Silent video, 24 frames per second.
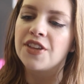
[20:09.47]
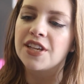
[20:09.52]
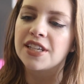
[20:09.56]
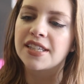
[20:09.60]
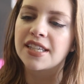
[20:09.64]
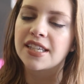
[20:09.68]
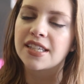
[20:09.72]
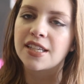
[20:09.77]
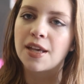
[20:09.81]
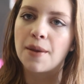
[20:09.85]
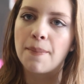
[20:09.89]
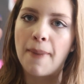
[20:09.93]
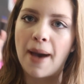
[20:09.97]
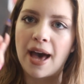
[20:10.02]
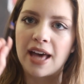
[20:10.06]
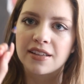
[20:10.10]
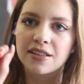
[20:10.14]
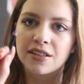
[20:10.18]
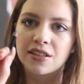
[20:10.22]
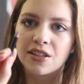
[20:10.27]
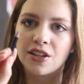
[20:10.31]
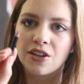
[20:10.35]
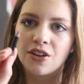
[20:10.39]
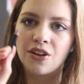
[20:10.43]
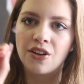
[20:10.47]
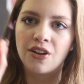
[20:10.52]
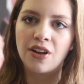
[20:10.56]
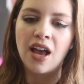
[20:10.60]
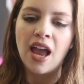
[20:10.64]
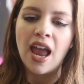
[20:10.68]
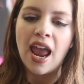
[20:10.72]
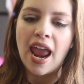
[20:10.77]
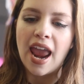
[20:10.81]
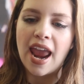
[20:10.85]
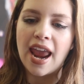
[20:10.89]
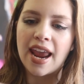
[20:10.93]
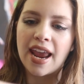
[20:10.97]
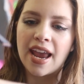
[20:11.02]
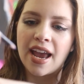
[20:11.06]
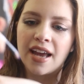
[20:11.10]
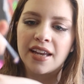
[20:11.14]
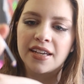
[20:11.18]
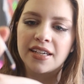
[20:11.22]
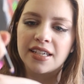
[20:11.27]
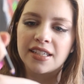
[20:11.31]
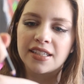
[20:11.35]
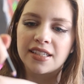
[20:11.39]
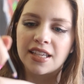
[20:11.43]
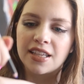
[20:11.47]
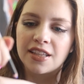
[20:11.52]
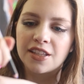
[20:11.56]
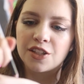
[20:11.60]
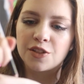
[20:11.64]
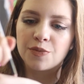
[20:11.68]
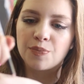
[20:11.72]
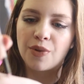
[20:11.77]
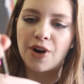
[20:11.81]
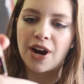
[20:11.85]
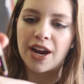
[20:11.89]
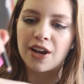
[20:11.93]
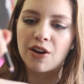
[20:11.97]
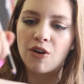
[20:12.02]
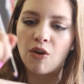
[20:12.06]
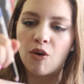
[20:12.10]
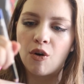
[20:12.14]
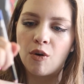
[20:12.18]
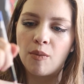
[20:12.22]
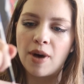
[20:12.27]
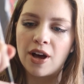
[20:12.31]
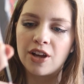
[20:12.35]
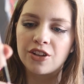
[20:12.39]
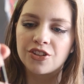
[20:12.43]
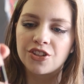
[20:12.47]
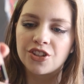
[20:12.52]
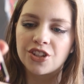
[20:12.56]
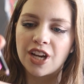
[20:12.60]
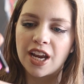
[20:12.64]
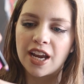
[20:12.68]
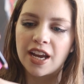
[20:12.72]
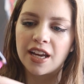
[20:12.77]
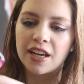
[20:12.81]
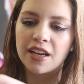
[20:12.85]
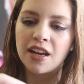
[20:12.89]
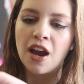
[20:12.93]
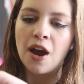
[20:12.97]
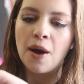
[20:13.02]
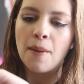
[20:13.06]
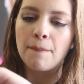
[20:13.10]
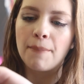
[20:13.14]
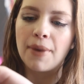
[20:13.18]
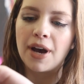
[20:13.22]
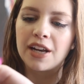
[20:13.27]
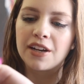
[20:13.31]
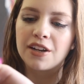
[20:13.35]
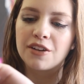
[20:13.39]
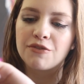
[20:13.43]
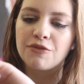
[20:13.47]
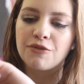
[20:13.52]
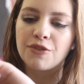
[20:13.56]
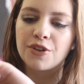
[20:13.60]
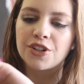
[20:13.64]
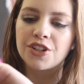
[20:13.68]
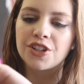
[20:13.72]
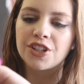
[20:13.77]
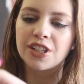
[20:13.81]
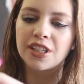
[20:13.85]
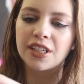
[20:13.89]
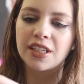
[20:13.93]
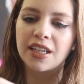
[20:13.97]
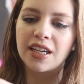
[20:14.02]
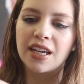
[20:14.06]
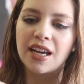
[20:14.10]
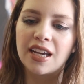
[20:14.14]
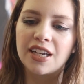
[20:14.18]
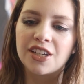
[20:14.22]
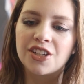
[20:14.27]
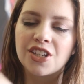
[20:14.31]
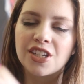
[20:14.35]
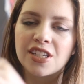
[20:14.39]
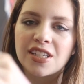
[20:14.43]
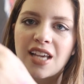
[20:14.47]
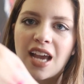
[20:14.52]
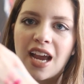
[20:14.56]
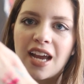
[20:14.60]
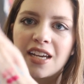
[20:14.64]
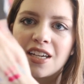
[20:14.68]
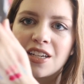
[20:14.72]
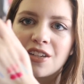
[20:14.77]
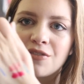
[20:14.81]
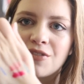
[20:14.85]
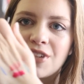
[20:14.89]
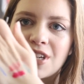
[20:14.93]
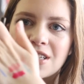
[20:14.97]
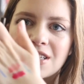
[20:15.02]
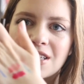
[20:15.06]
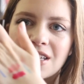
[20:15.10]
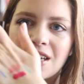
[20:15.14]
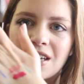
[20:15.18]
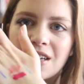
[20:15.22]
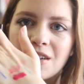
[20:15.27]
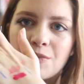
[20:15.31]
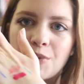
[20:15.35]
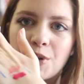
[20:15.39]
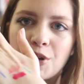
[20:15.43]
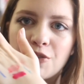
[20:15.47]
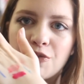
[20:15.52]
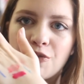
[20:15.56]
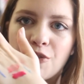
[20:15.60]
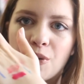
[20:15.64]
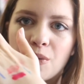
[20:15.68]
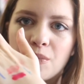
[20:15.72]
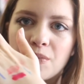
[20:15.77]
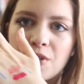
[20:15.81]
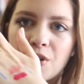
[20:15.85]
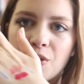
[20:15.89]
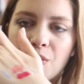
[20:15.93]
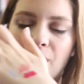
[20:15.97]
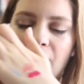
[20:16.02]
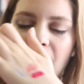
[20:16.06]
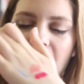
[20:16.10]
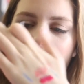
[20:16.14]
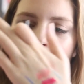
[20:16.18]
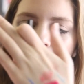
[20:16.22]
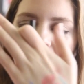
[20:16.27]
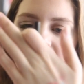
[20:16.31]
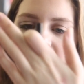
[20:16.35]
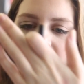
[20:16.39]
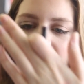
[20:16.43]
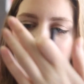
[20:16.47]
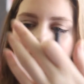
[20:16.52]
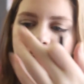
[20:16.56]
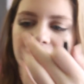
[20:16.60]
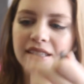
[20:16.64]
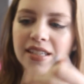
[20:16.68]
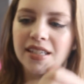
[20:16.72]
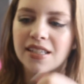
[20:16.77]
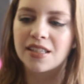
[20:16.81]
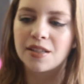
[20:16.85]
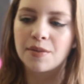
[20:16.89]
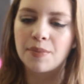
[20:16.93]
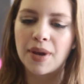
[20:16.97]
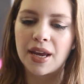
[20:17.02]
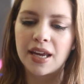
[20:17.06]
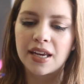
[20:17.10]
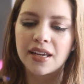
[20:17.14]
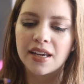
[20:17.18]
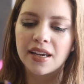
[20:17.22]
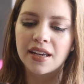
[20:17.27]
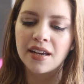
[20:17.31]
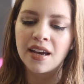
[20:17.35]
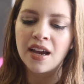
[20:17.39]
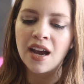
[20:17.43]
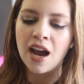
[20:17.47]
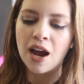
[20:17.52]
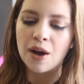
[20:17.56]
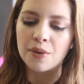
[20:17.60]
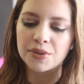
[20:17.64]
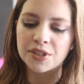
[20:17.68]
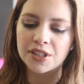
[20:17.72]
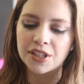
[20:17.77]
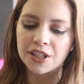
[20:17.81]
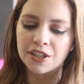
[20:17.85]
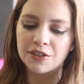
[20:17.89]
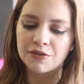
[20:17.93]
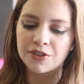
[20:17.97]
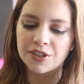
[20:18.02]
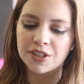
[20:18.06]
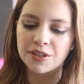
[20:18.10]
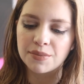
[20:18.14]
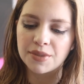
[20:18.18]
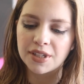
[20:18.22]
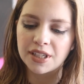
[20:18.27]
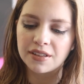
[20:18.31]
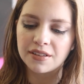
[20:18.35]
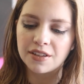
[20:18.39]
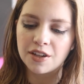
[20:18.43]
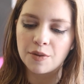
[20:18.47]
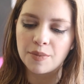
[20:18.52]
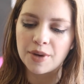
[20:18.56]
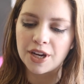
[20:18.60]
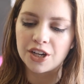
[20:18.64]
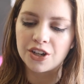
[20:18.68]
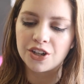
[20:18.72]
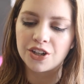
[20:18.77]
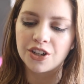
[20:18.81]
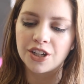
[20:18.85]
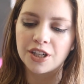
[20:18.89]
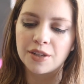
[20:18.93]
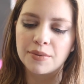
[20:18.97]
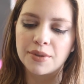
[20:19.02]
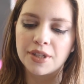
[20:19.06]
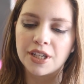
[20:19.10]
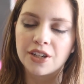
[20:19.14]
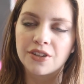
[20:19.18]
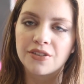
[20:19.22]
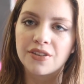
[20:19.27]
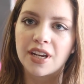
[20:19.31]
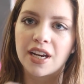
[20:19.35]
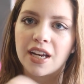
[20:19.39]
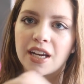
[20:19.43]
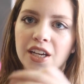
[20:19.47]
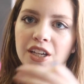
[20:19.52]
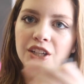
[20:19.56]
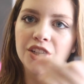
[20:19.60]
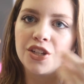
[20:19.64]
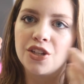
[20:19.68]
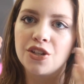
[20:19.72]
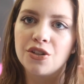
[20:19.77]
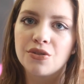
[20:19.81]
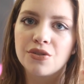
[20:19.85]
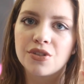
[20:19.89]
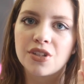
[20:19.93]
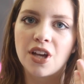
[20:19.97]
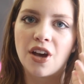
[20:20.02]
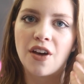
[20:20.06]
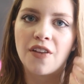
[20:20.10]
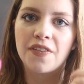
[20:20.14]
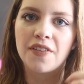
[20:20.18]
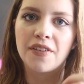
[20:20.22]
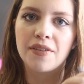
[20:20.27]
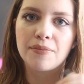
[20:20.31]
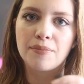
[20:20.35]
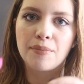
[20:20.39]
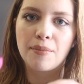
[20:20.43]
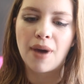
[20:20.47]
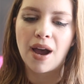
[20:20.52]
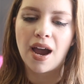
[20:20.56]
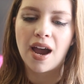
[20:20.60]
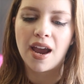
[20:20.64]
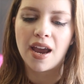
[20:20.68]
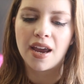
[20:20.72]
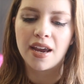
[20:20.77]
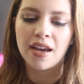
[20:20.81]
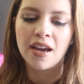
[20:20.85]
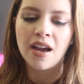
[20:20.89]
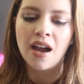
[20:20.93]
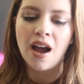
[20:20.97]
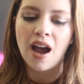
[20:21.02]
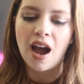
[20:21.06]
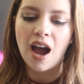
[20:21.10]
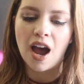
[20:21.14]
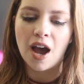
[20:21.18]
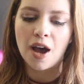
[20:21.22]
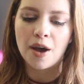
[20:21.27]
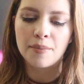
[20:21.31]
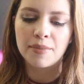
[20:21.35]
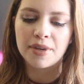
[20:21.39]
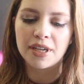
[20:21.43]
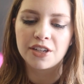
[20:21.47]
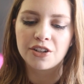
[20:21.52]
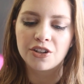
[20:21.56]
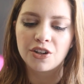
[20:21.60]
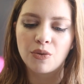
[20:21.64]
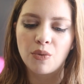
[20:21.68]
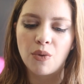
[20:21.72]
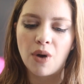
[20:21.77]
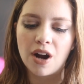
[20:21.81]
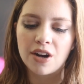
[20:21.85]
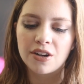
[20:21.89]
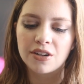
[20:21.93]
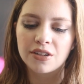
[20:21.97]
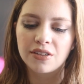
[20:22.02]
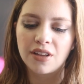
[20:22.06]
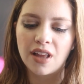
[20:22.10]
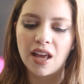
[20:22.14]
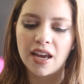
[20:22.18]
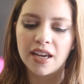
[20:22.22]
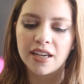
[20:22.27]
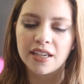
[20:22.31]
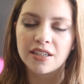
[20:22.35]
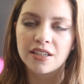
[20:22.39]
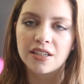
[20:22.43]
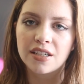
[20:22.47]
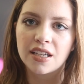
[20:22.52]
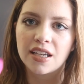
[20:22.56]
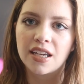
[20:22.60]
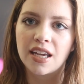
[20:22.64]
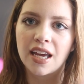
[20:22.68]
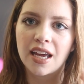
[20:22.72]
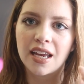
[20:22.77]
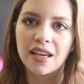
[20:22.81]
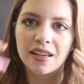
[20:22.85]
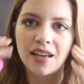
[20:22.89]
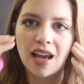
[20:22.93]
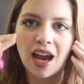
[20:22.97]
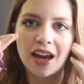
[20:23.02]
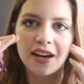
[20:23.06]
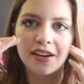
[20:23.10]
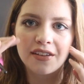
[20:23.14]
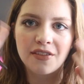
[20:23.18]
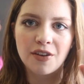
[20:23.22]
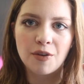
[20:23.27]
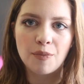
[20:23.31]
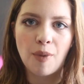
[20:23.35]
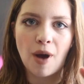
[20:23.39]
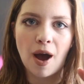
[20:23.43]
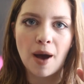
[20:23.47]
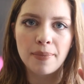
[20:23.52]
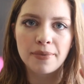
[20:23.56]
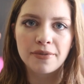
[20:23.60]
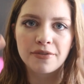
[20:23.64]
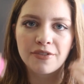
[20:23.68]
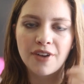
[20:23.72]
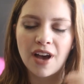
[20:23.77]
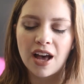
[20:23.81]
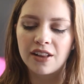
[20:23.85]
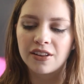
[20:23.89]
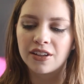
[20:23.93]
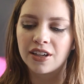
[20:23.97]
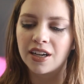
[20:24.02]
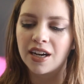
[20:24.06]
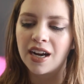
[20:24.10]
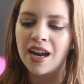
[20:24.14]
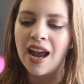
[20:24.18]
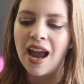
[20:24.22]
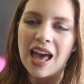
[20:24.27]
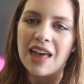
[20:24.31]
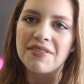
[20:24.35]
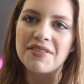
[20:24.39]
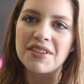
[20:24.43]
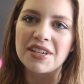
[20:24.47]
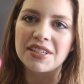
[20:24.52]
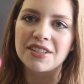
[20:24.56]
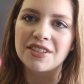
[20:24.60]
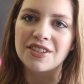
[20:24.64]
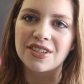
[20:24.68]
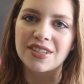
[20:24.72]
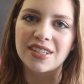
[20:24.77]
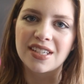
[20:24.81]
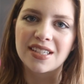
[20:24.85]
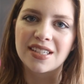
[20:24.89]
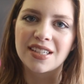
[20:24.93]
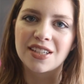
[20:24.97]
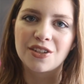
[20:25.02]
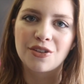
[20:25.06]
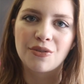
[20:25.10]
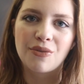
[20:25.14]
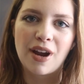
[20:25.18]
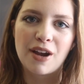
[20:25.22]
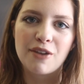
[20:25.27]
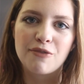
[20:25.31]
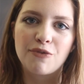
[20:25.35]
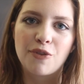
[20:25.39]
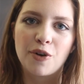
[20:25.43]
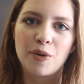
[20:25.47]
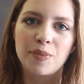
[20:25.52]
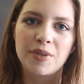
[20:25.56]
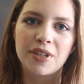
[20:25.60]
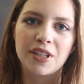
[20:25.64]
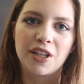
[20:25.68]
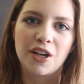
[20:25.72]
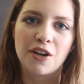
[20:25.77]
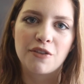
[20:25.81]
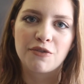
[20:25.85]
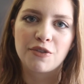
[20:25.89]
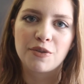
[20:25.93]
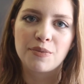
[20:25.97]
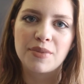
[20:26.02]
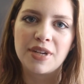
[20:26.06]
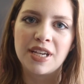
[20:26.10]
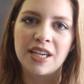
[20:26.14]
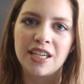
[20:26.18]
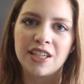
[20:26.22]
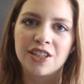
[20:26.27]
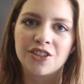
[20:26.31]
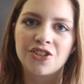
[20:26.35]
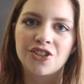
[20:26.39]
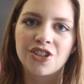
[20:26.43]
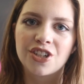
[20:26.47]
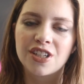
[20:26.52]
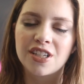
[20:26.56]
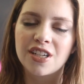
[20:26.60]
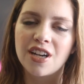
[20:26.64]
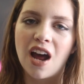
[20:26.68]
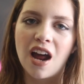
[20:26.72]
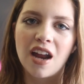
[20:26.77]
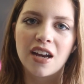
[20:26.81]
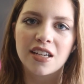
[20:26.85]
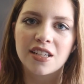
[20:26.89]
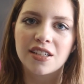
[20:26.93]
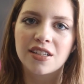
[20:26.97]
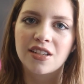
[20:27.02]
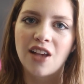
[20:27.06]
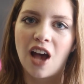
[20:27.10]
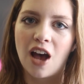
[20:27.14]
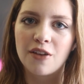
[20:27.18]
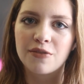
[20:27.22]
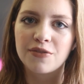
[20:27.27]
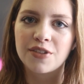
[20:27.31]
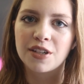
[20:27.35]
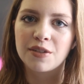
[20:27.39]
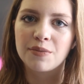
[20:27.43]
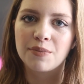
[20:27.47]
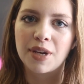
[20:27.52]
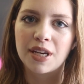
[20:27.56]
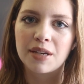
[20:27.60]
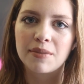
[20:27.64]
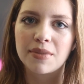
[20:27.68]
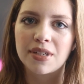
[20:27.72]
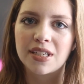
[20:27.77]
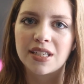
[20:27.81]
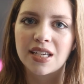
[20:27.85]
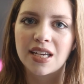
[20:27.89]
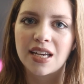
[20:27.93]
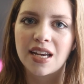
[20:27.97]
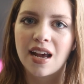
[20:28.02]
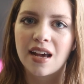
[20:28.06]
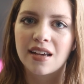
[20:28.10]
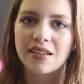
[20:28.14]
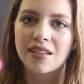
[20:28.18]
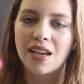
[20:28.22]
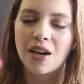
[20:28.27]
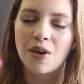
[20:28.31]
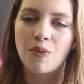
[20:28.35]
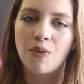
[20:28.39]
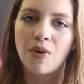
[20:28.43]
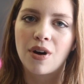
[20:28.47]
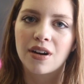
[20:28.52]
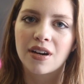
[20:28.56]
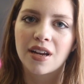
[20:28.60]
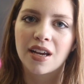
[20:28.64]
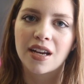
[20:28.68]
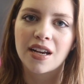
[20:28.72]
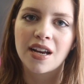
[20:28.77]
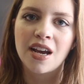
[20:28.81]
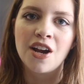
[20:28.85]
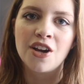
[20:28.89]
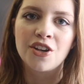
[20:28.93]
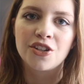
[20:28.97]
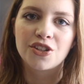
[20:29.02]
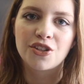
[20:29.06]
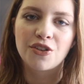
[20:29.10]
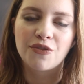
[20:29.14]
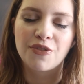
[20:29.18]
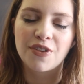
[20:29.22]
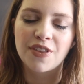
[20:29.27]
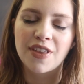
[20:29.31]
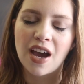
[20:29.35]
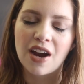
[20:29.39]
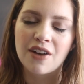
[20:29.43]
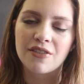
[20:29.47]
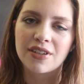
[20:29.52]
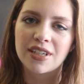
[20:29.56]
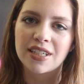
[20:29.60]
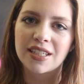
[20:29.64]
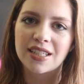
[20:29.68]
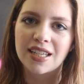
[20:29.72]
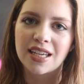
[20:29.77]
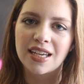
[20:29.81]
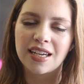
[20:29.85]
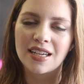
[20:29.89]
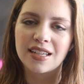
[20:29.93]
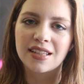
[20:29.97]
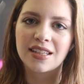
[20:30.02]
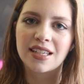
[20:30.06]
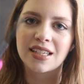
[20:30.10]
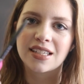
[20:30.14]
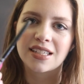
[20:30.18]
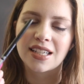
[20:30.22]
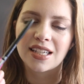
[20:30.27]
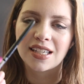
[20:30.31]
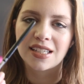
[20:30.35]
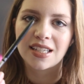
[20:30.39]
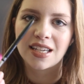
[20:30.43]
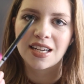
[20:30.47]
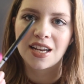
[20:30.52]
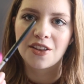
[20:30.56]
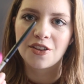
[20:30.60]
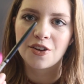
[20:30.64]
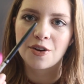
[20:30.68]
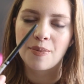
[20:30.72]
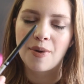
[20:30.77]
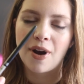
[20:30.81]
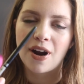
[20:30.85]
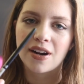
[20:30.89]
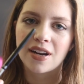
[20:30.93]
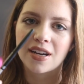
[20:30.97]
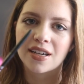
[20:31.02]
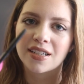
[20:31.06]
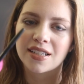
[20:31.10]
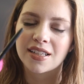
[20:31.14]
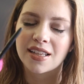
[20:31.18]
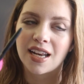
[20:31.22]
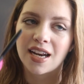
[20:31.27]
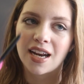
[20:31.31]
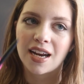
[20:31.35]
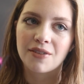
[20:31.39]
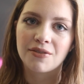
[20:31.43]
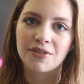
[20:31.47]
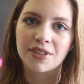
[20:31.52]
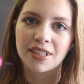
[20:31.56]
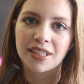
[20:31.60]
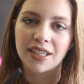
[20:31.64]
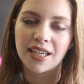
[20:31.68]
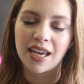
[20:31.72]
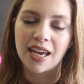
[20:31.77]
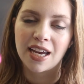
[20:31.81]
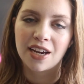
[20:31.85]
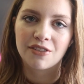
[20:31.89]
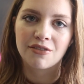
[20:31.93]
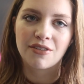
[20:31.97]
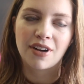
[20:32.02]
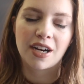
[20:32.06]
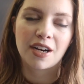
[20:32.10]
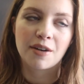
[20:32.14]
This is a pencil and it's in this bright cobalt shade, but unfortunately it just kind of doesn't perform the way I had anticipated. I was looking for something a little bit creamier that I could use on my um, inner waterline to get kind of a pop of color, and this just isn't the right formula for me. It's just not as soft and pigmented as I wanted. So for that reason, this is another product that I really can't